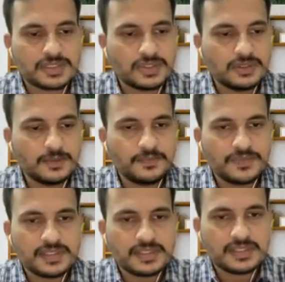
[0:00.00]
So
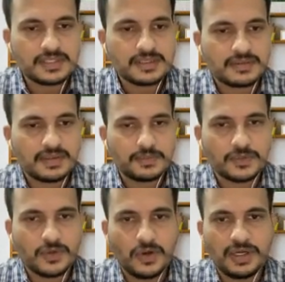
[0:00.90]
seems
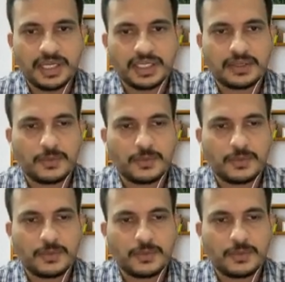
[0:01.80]
all right.